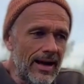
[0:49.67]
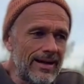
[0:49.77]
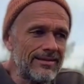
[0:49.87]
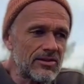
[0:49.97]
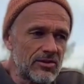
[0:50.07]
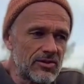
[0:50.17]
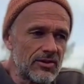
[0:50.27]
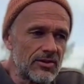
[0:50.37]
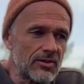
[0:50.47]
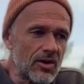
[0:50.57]
it's
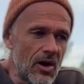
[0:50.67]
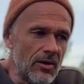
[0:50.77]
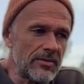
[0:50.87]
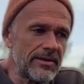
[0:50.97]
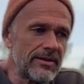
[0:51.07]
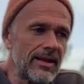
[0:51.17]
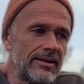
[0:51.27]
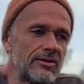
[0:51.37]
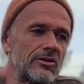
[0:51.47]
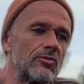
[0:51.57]
also common
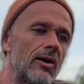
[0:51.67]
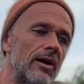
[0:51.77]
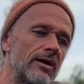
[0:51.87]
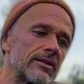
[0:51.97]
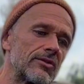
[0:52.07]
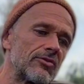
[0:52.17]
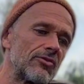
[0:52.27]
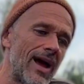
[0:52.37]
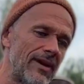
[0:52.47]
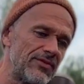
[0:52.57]
that you are
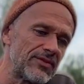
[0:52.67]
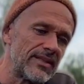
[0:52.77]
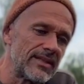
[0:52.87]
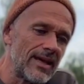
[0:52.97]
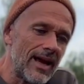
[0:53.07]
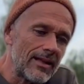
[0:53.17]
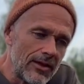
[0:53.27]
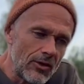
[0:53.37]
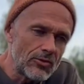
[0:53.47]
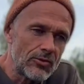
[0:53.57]
grafting a
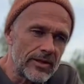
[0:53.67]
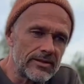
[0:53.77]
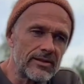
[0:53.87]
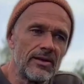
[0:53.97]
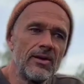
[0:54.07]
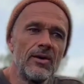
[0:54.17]
Loquat